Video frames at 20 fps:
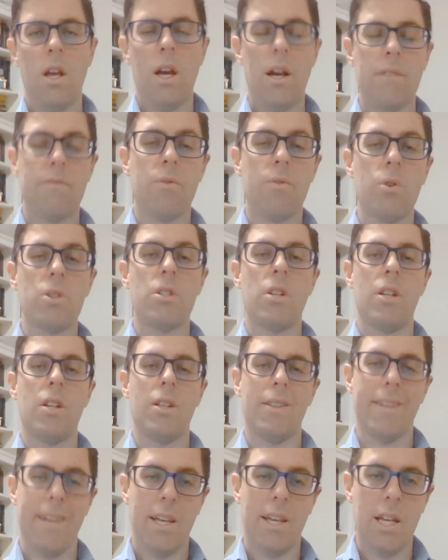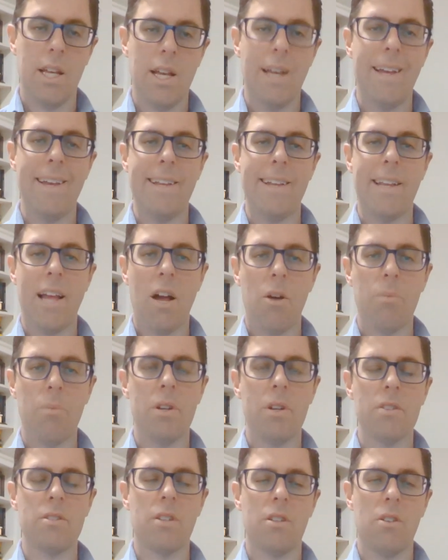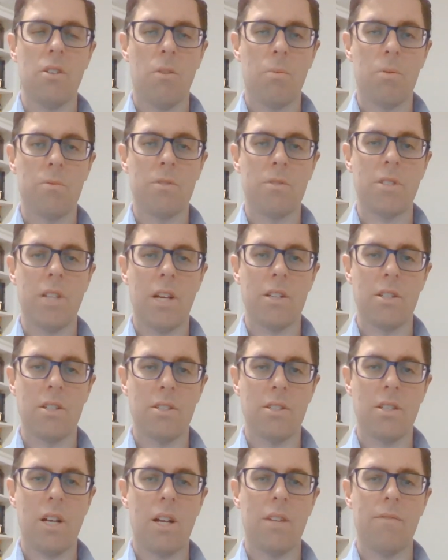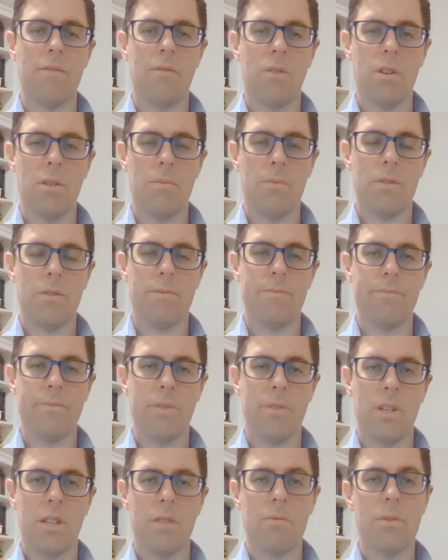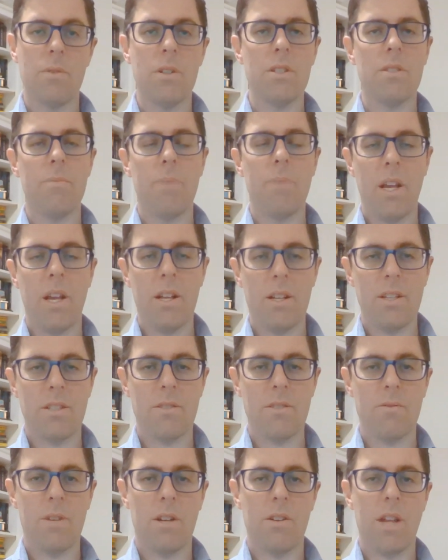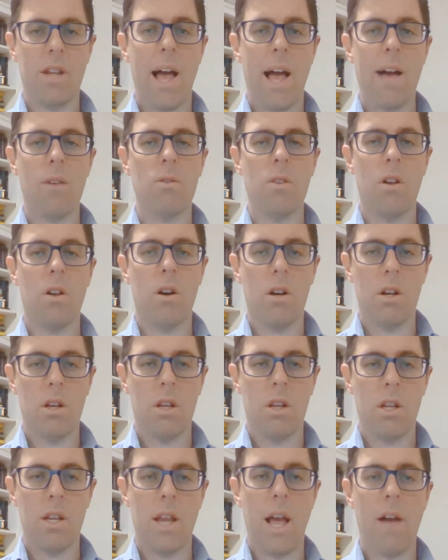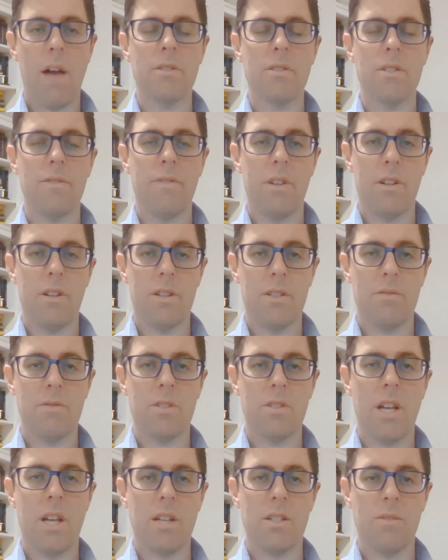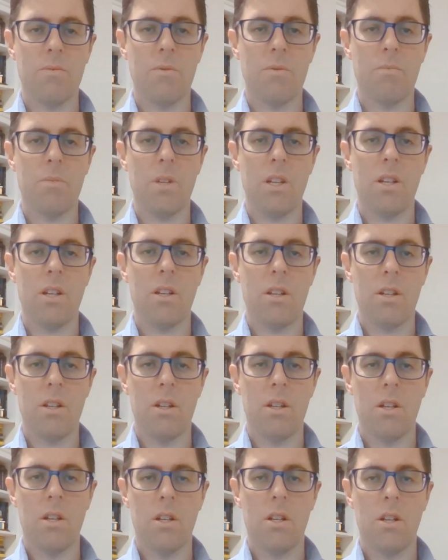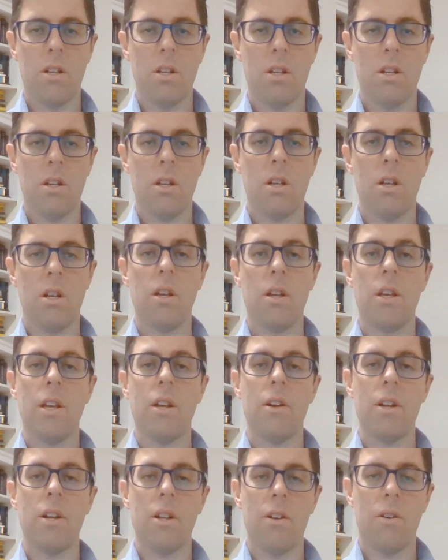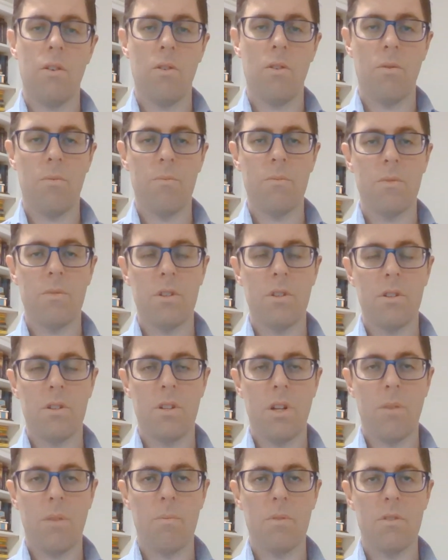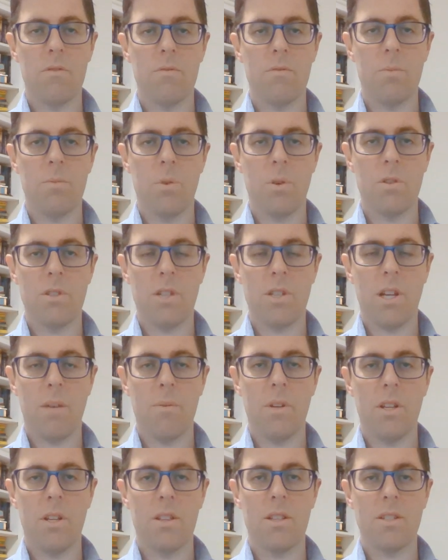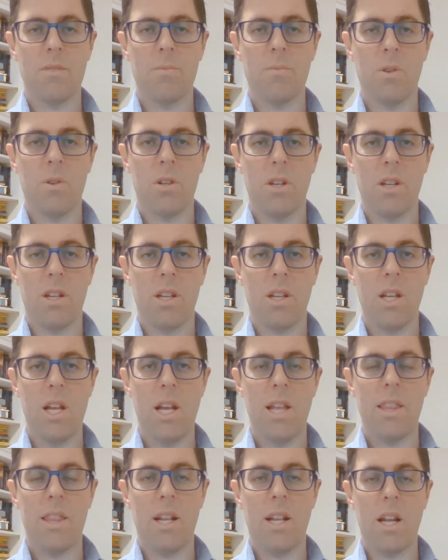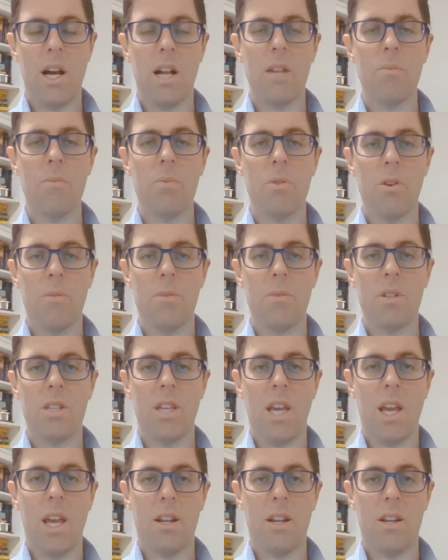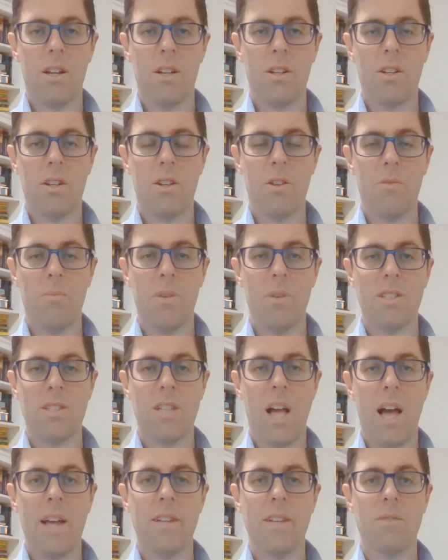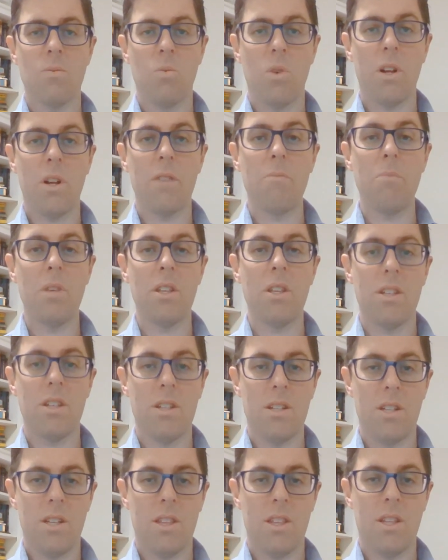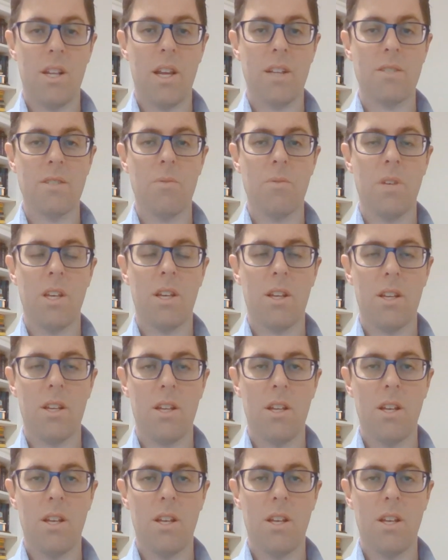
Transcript: Unfortunately, it now appears a global recession is unavoidable, and the real debate is around how long and how severe this recession will be. Here at home, there are a number of reports coming in this morning that unemployment in Canada could be as high as 1 million in the next week.